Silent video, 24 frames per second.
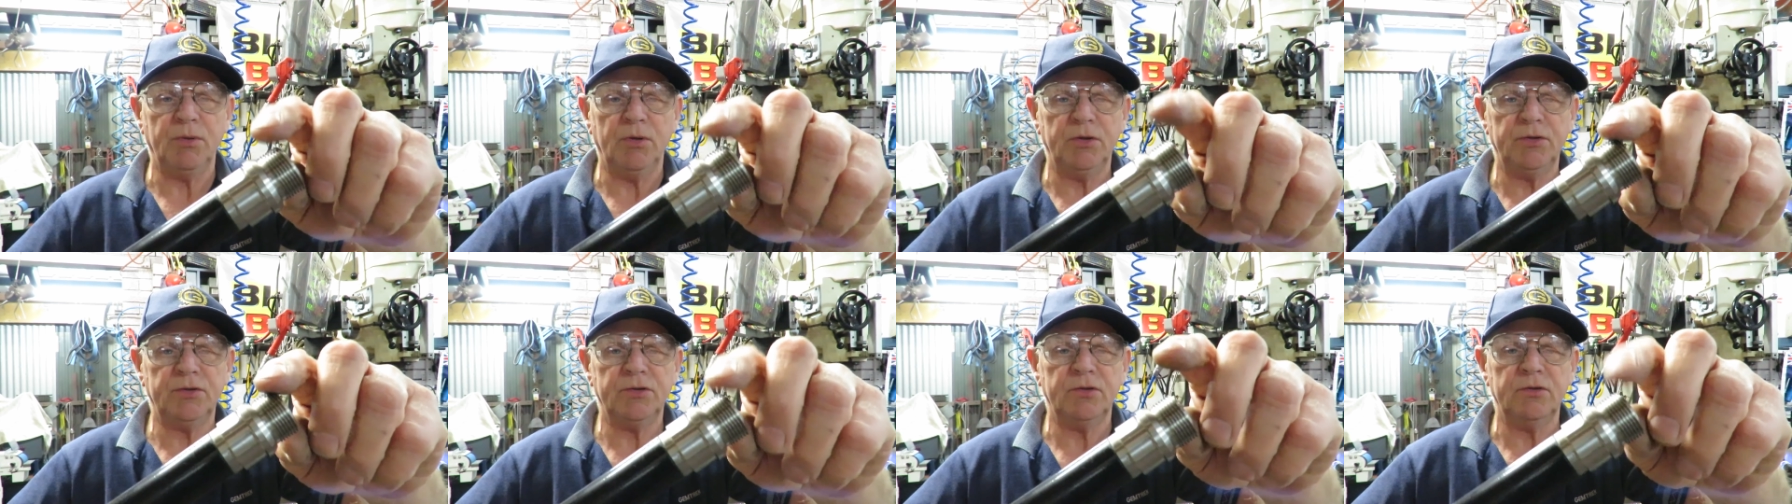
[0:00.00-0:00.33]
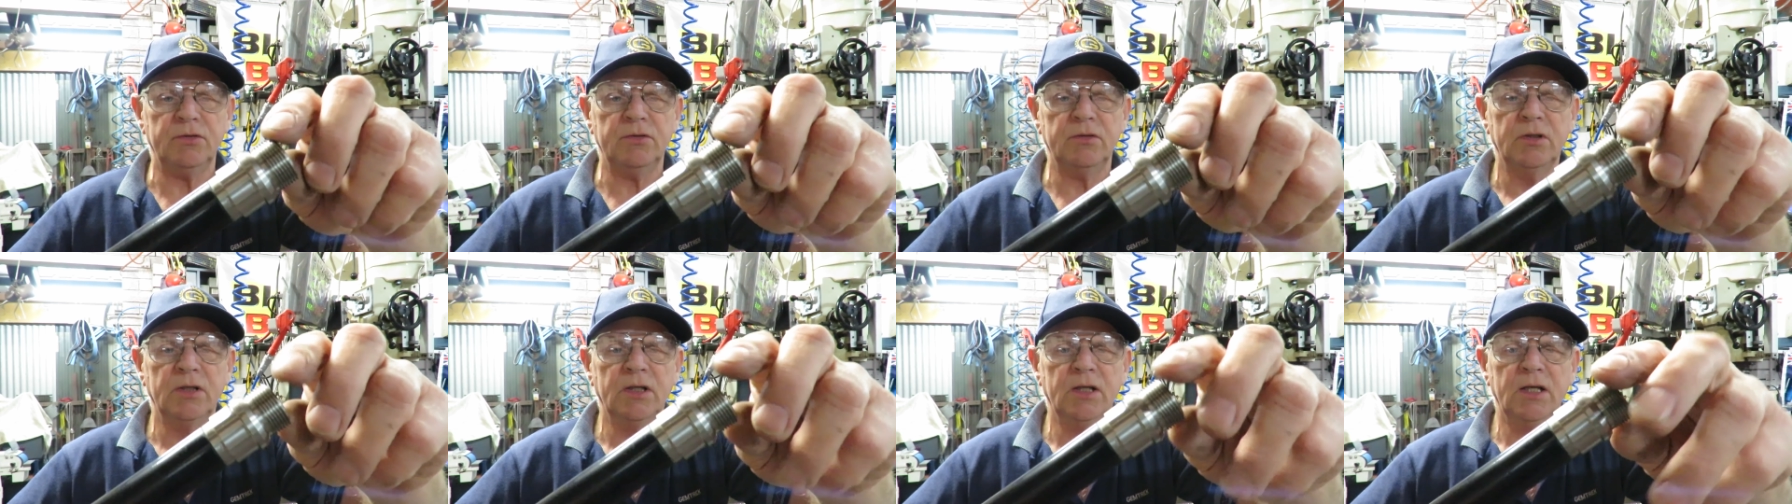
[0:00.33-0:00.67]

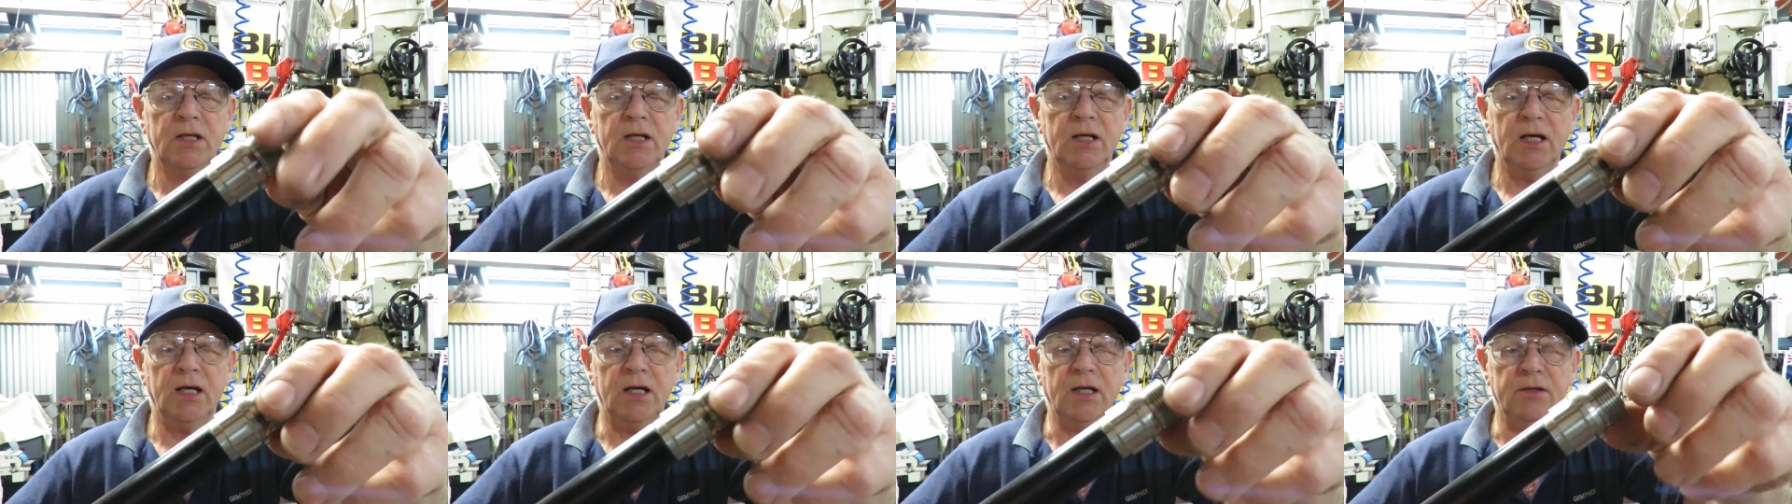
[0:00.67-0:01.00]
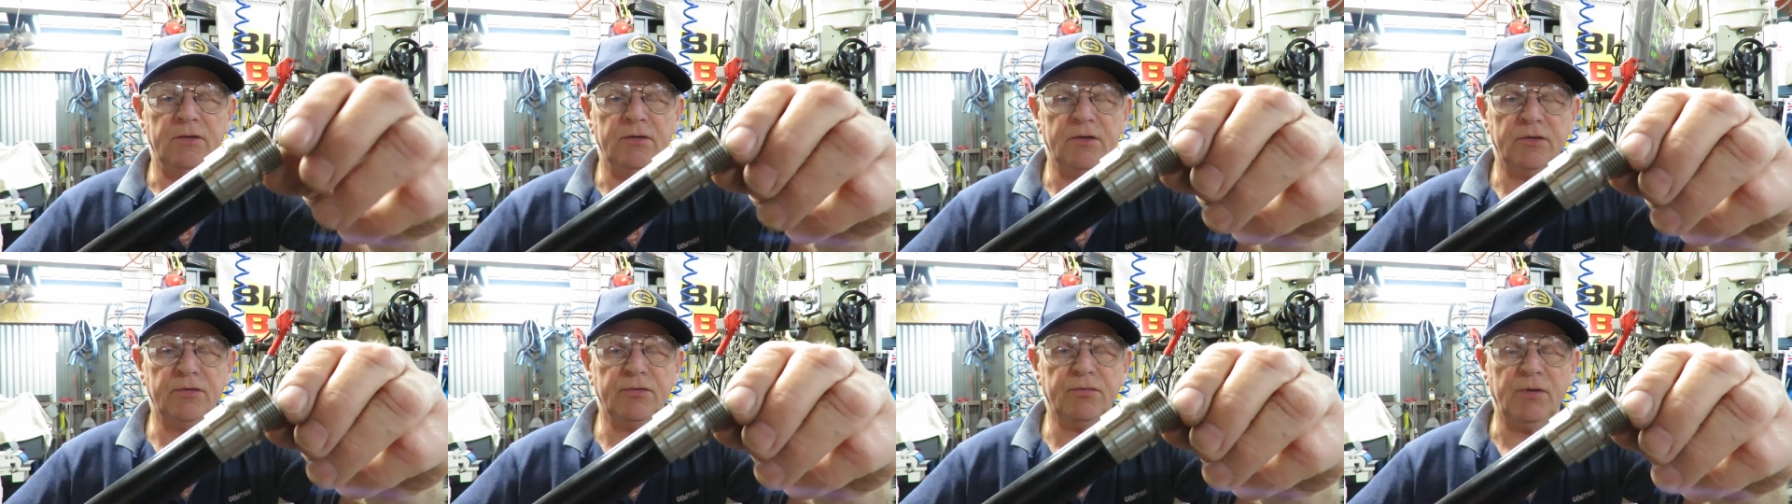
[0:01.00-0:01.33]
pointed
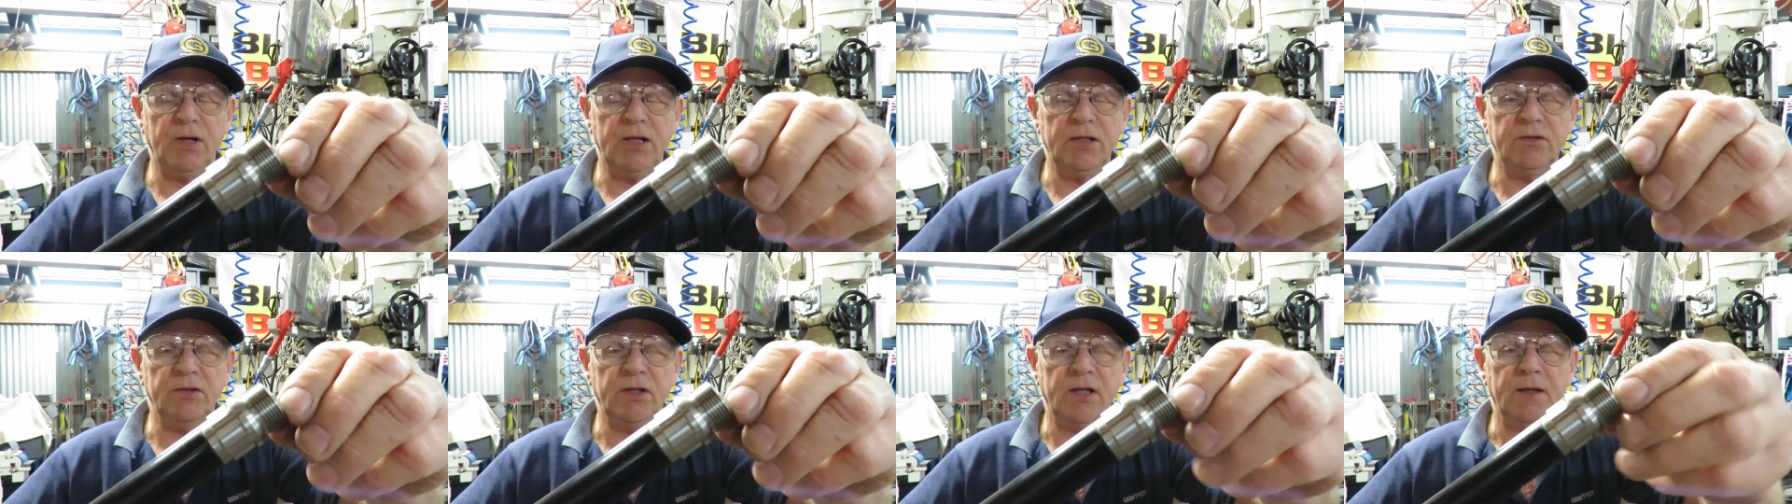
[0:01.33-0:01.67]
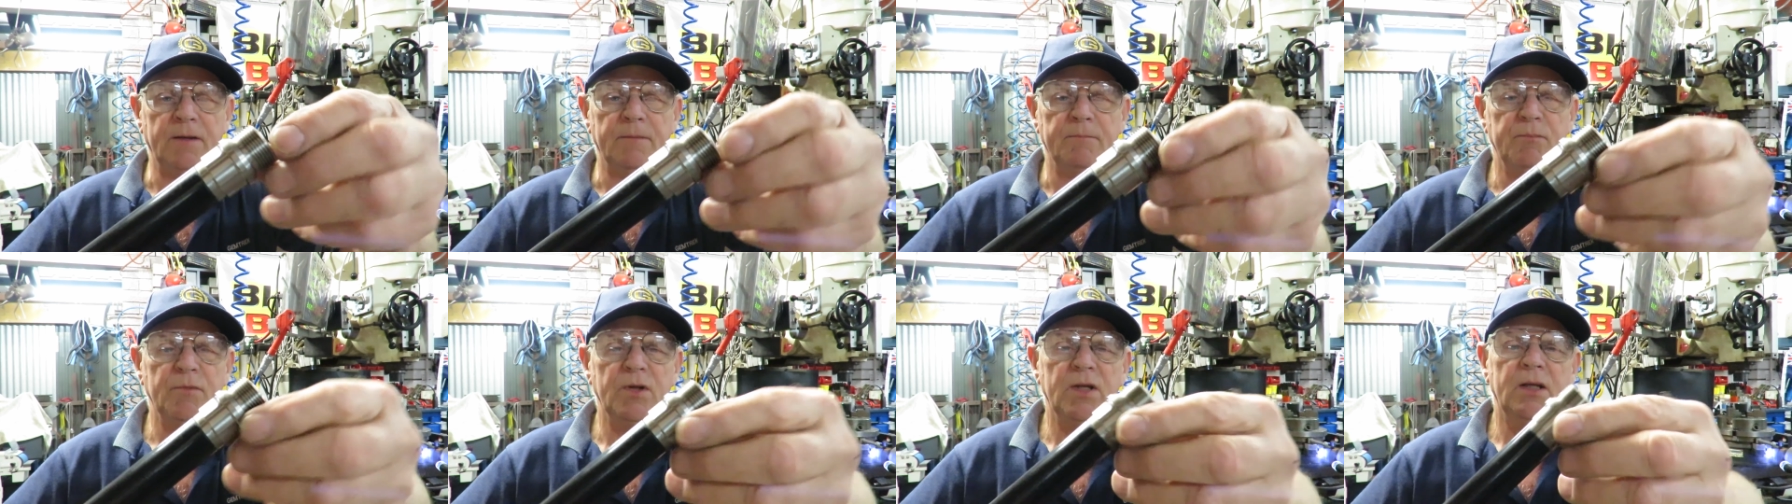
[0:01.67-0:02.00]
uh, the thread
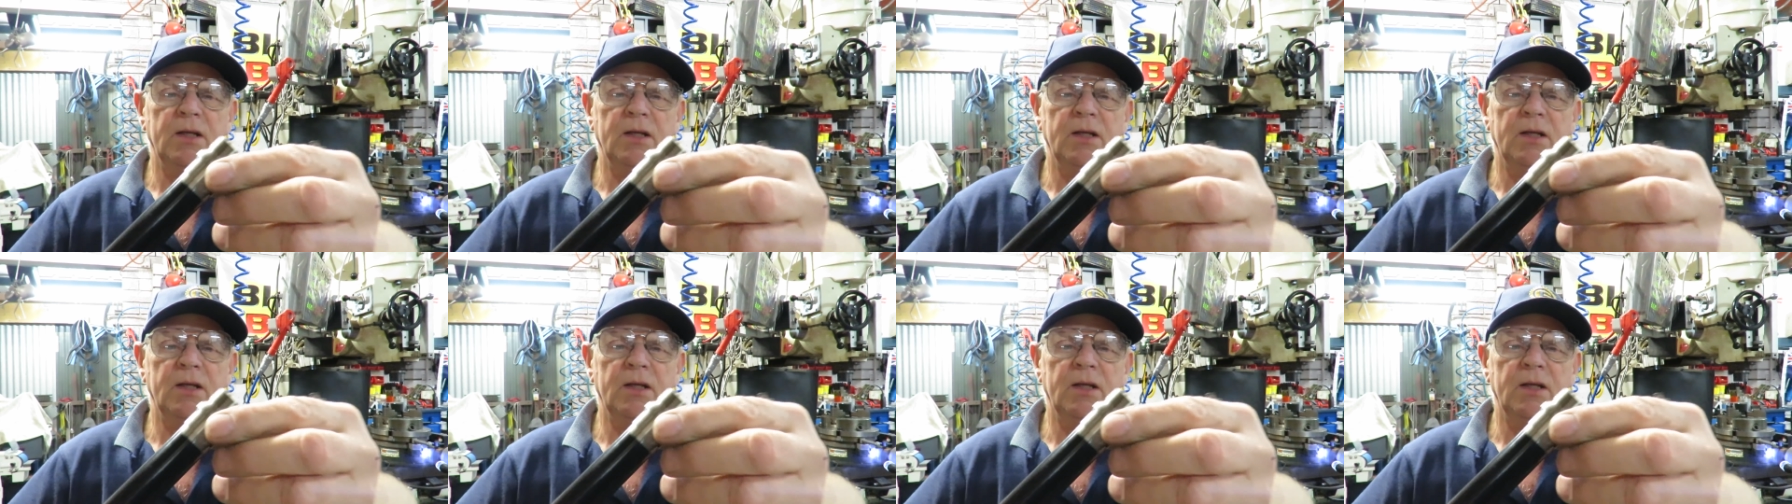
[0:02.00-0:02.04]
there,